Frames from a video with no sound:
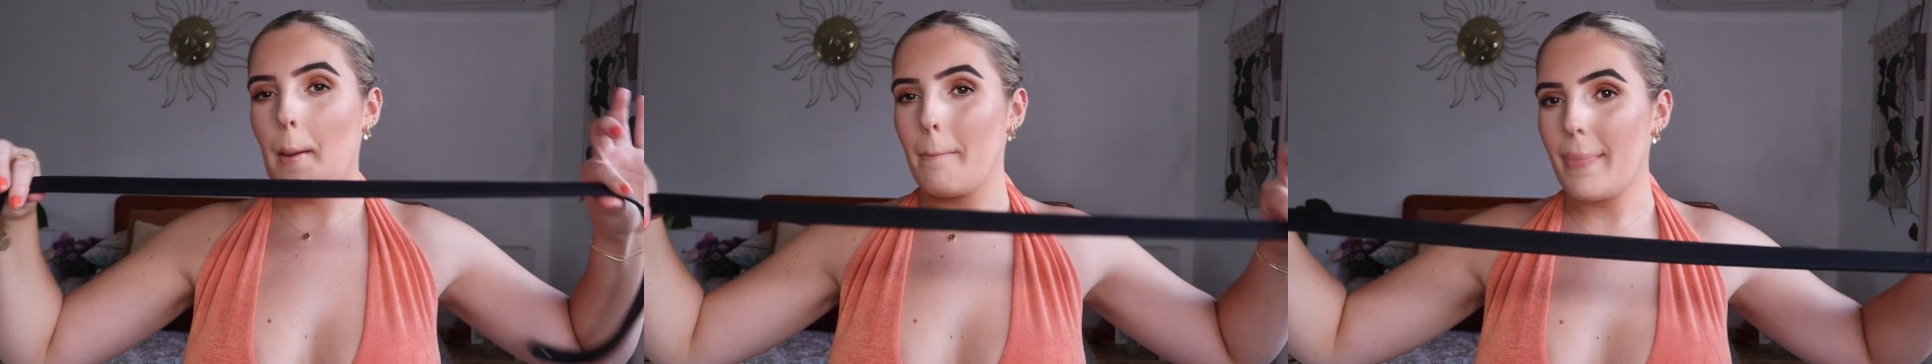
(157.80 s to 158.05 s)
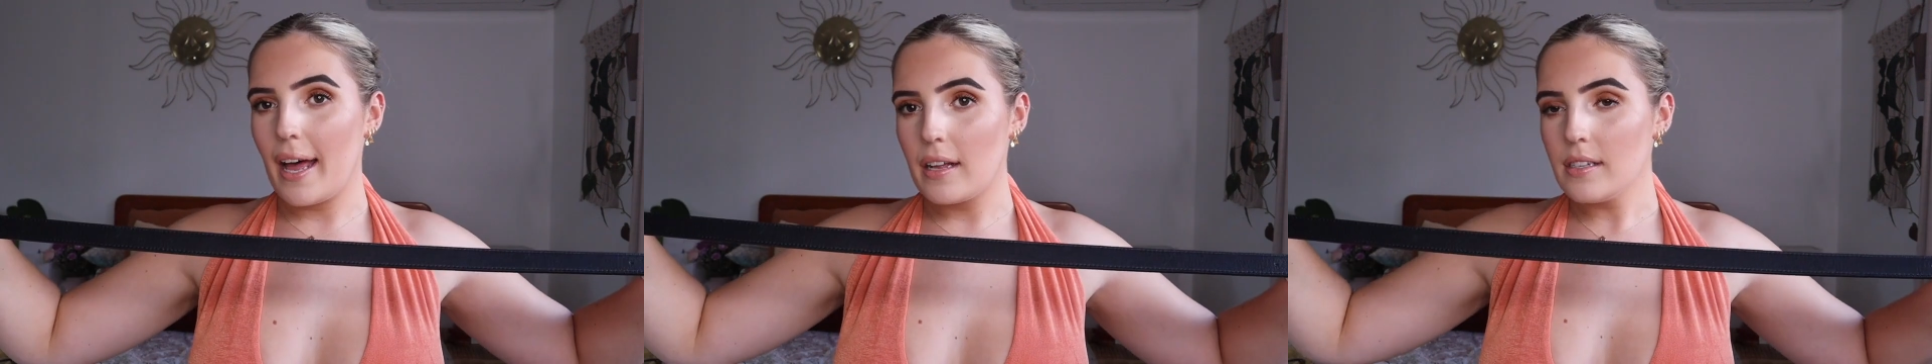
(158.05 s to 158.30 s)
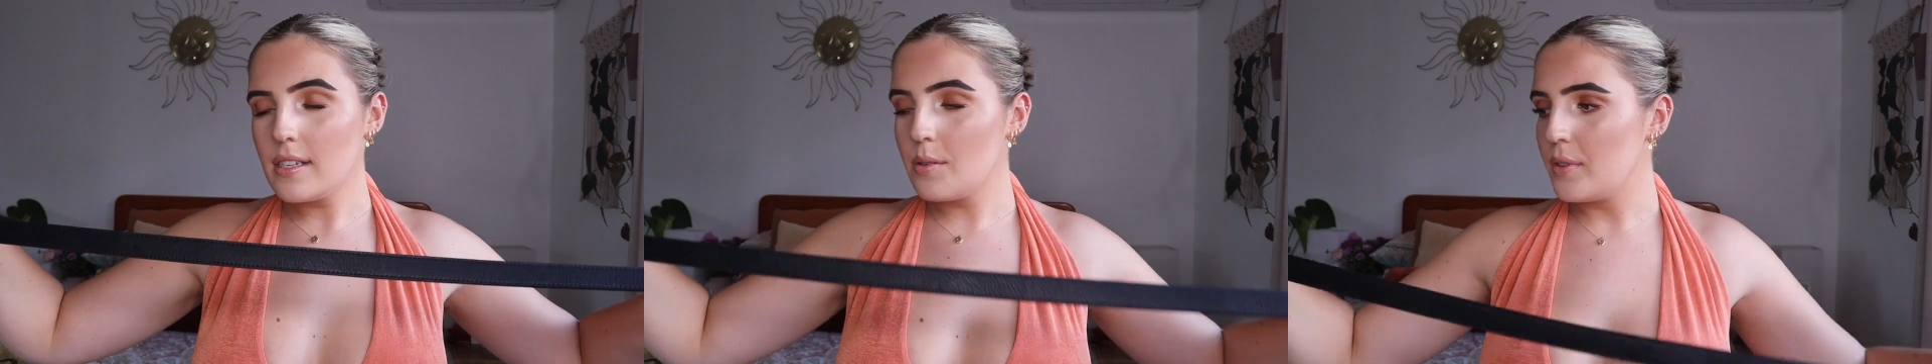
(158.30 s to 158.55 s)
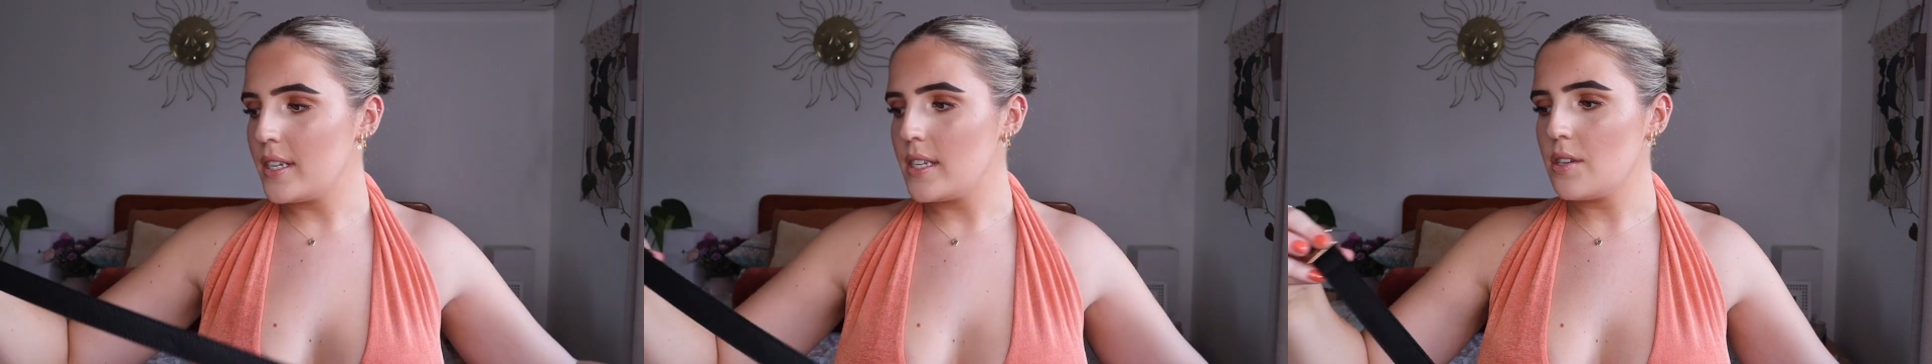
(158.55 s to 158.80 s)
a belt.
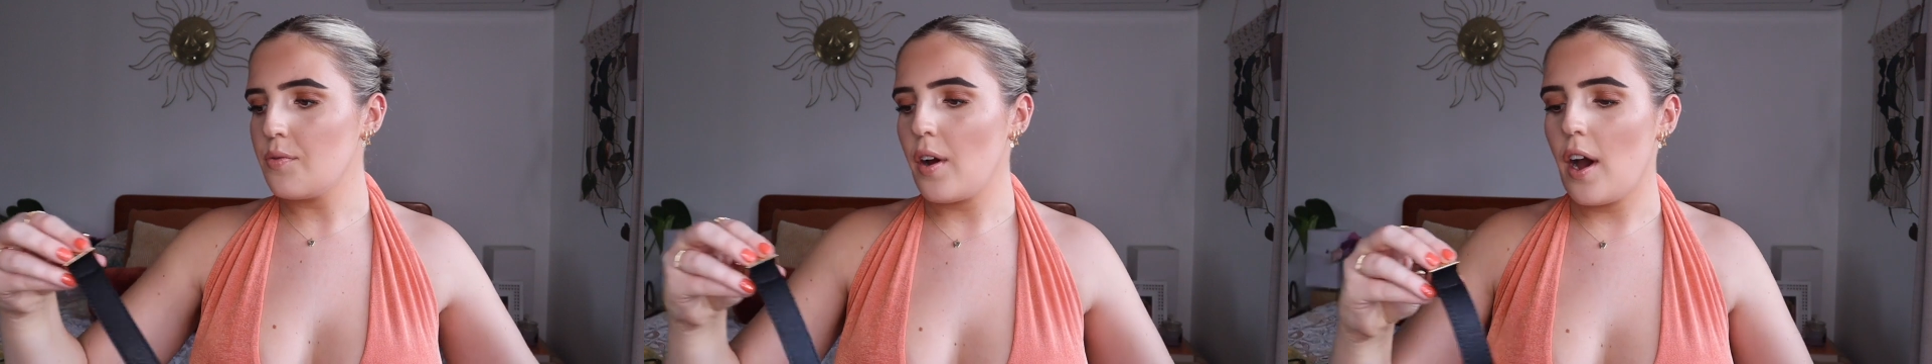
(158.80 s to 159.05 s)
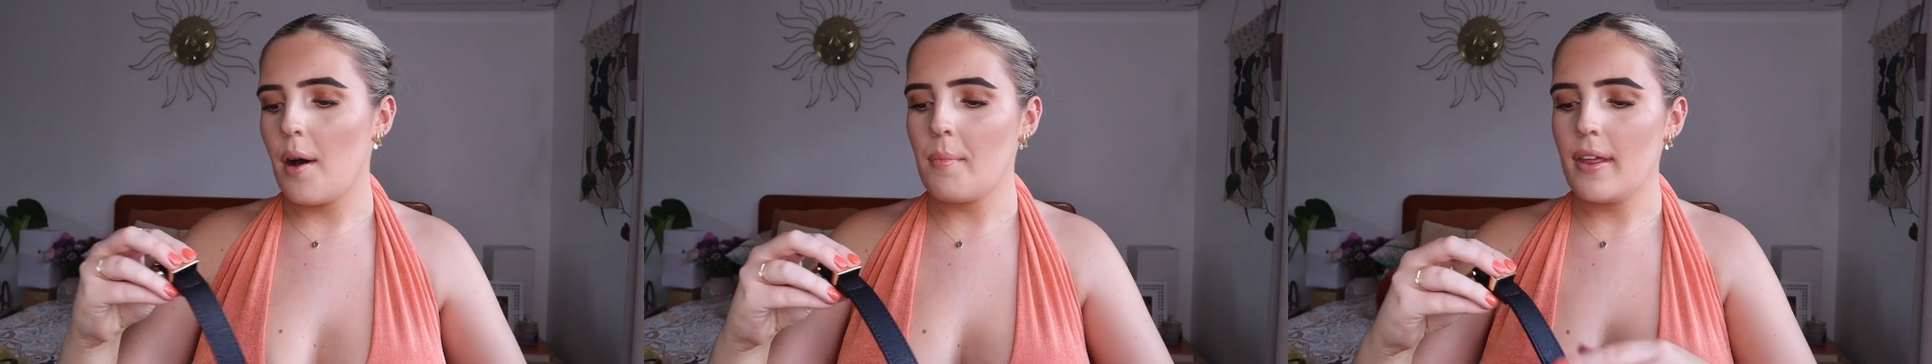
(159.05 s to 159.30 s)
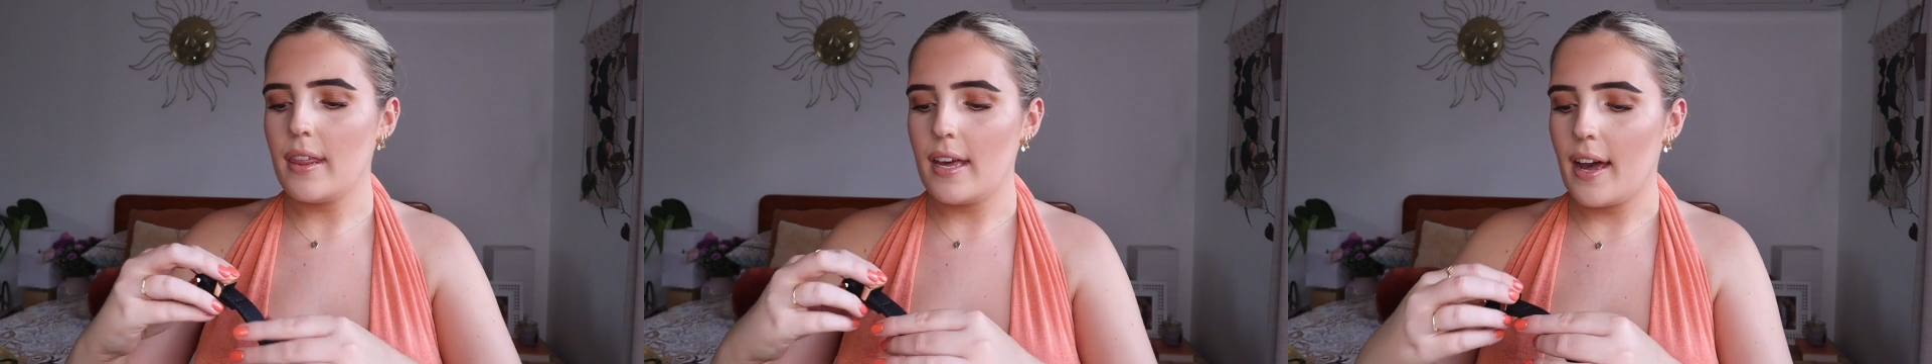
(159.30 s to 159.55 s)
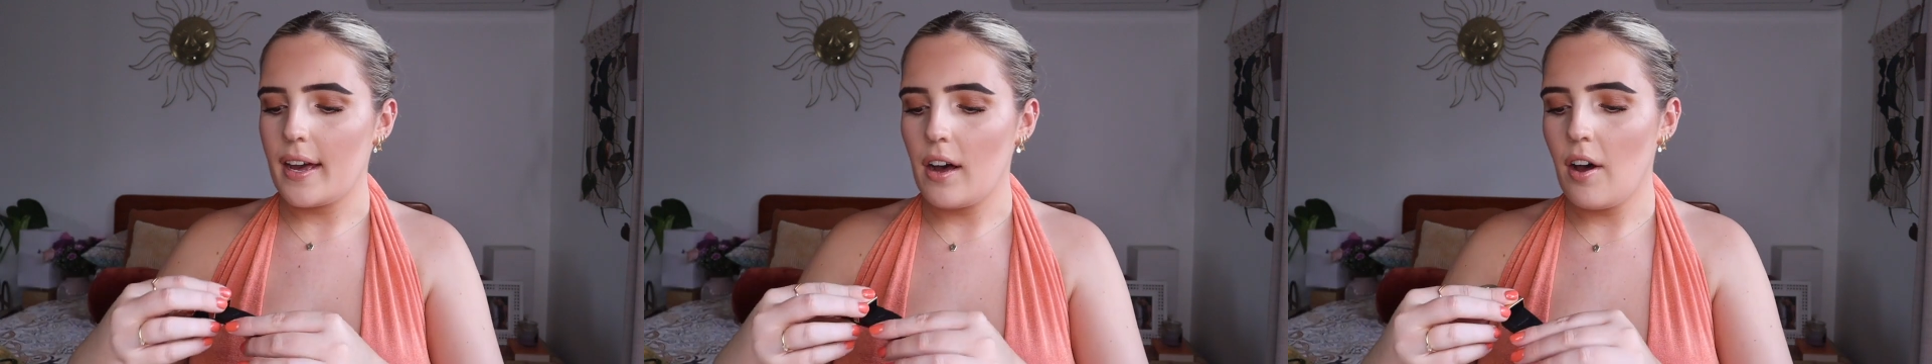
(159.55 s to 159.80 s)
This is from the
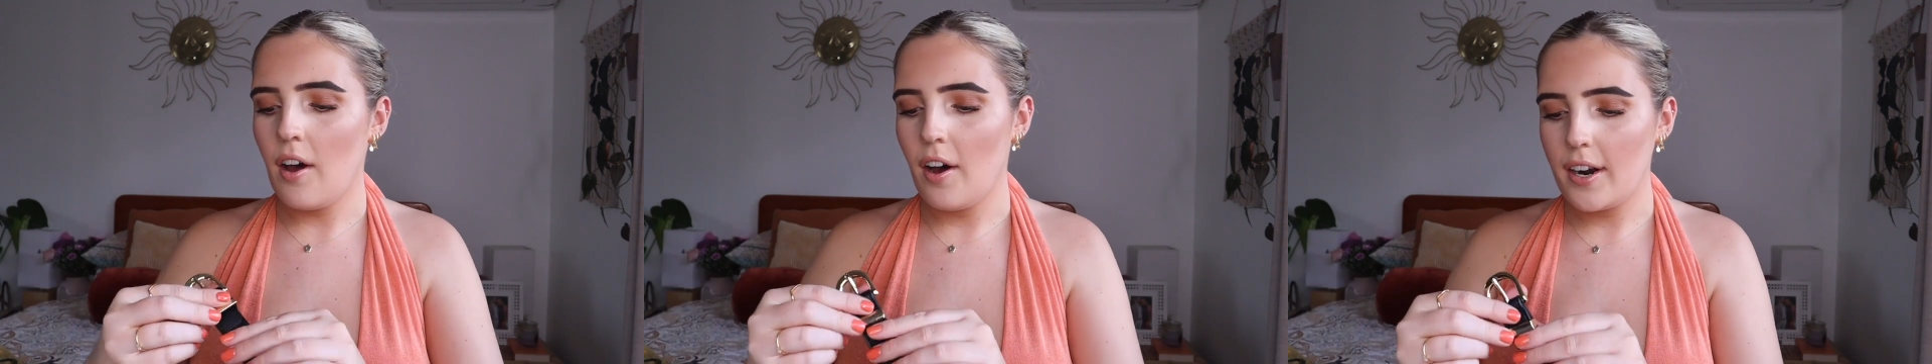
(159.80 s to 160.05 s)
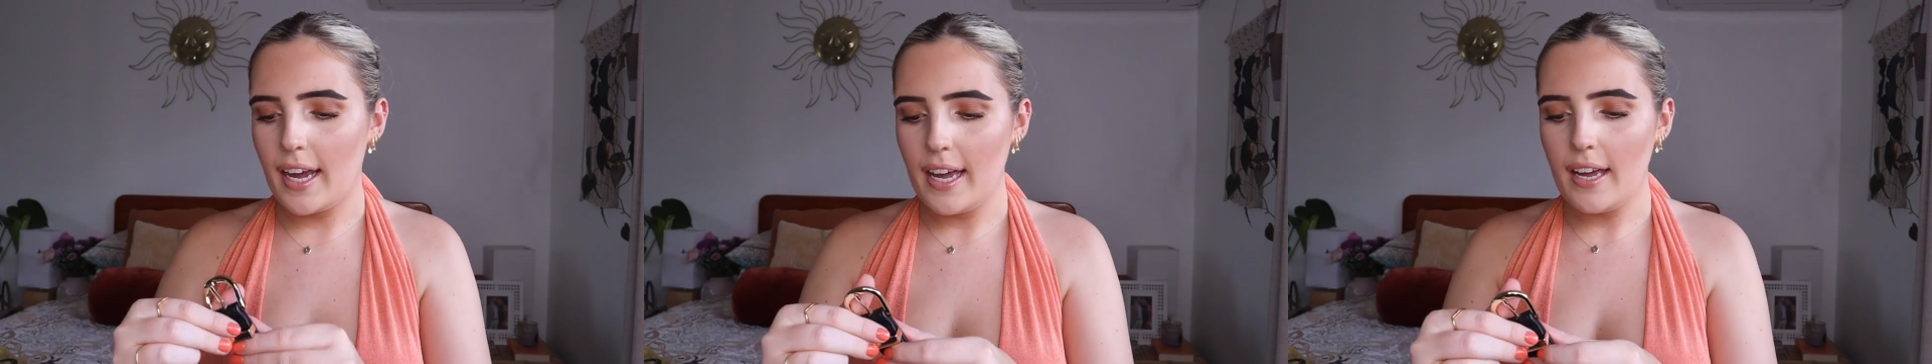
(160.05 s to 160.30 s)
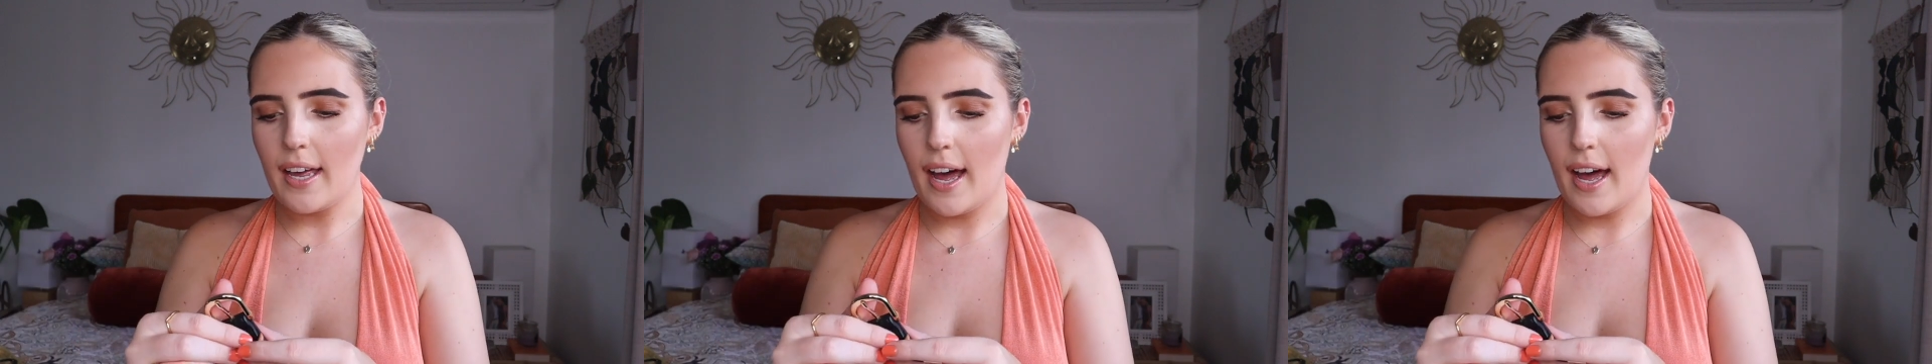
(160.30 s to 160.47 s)
Iconic.